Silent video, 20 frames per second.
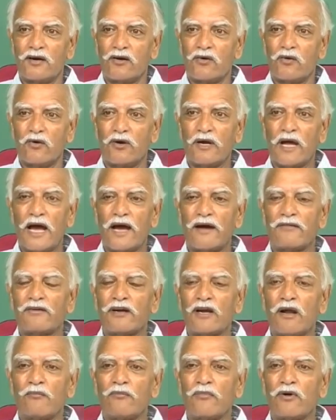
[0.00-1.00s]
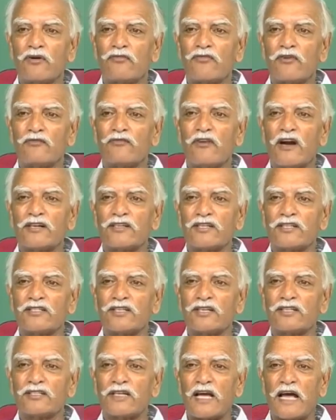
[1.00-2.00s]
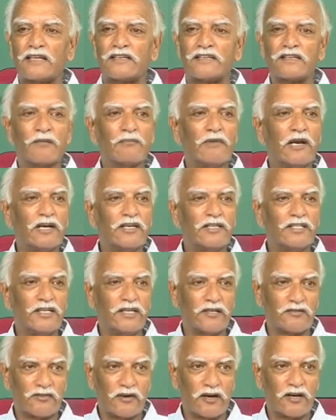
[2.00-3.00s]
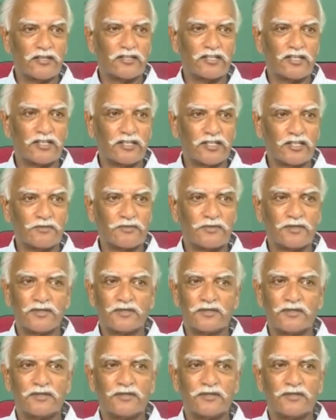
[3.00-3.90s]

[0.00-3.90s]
could have a number of advantages as stability of relationships